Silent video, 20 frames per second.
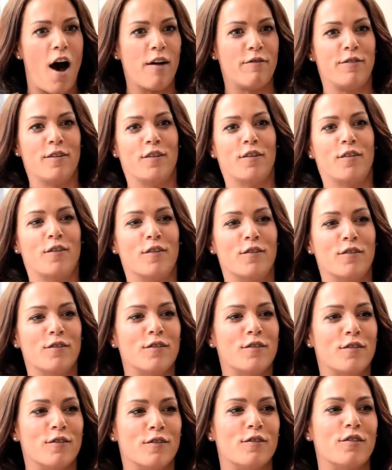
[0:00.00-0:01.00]
I feel
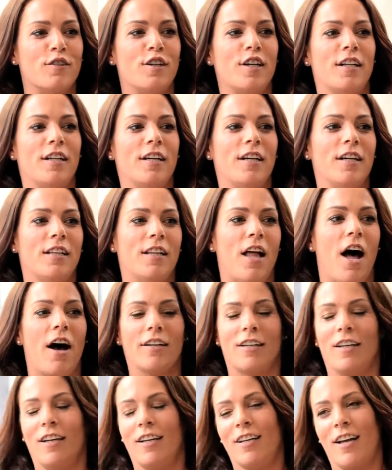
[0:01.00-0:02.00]
really
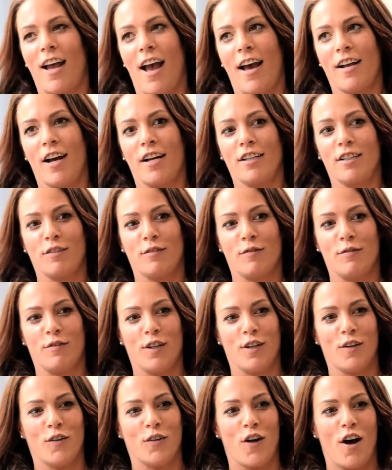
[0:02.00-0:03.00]
lucky, and I just
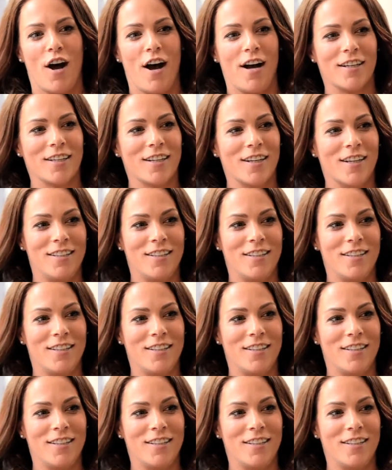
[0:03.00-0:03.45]
feel like,